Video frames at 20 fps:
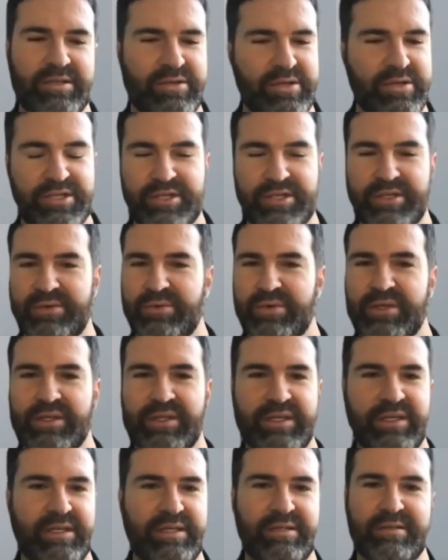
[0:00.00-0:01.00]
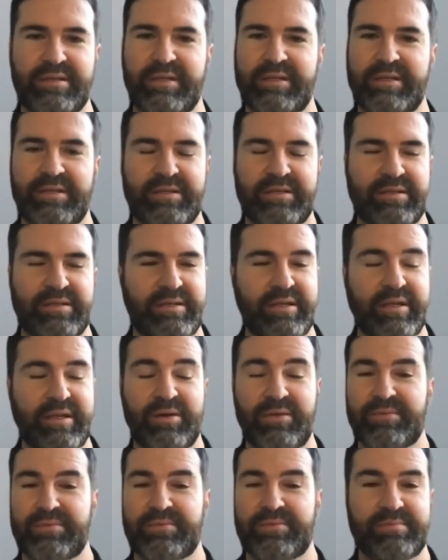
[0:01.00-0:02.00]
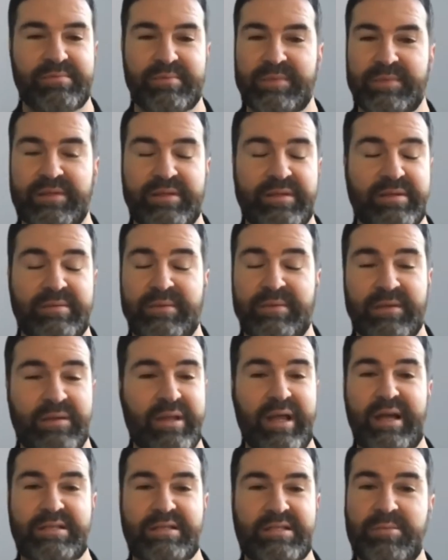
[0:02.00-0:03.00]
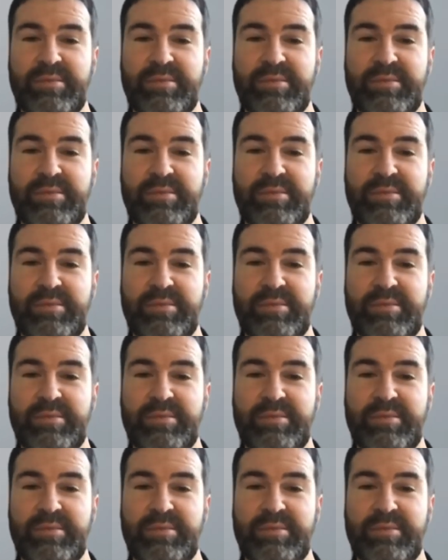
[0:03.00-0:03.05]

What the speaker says: Christian really, lots